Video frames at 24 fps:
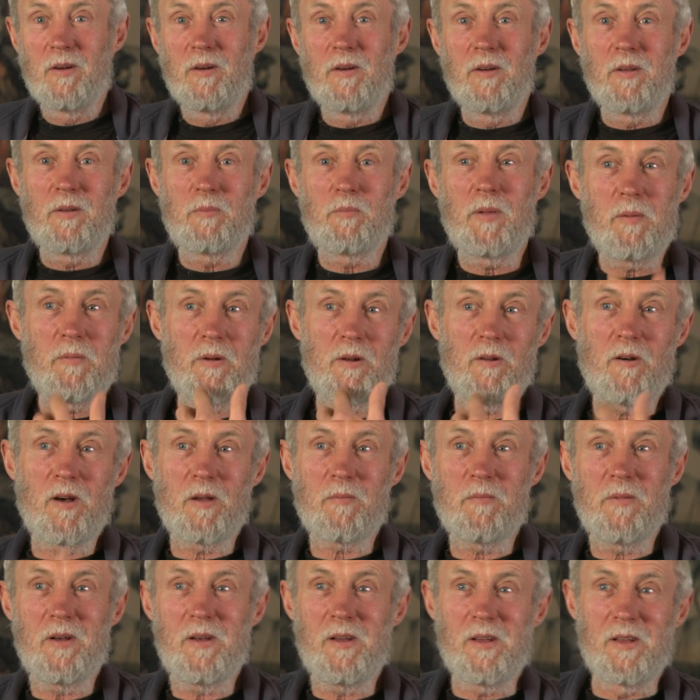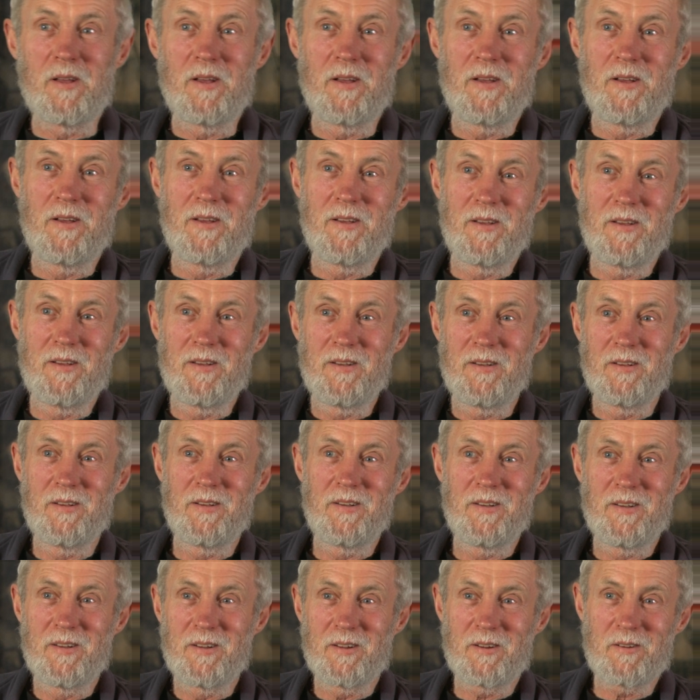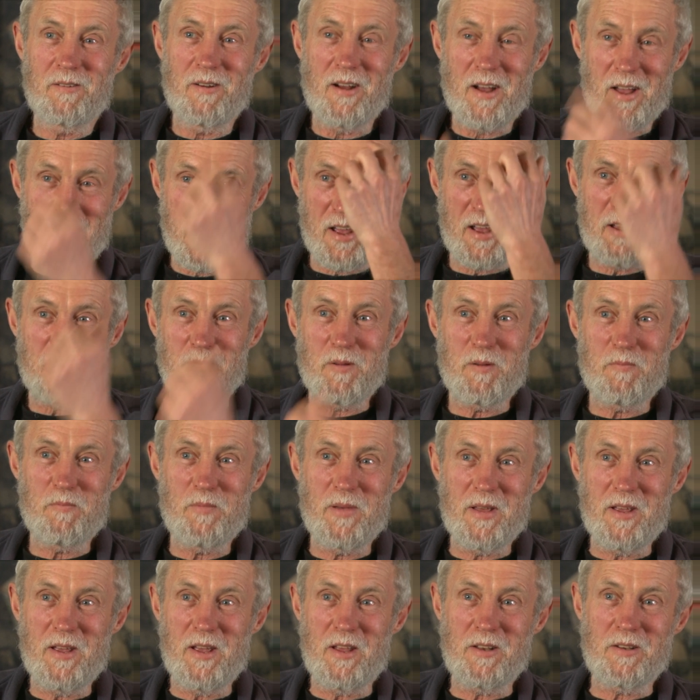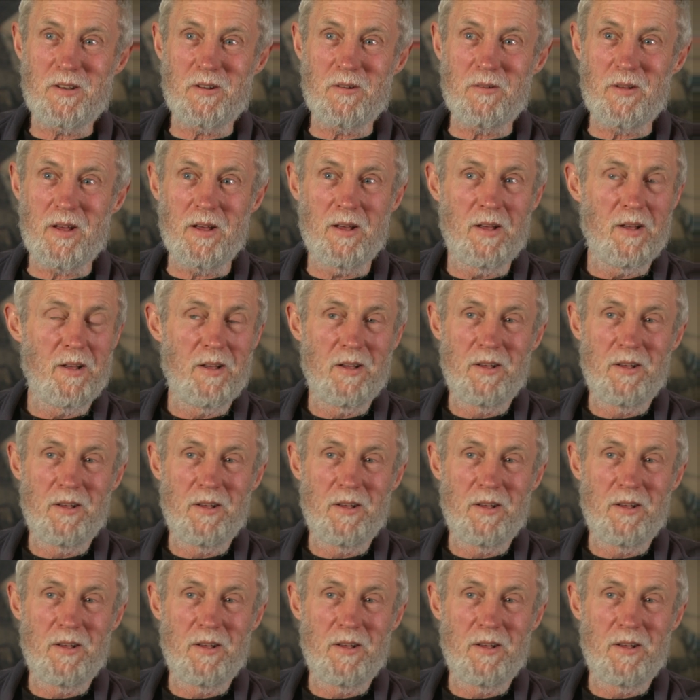It's people like me, grey-haired with beards and all that.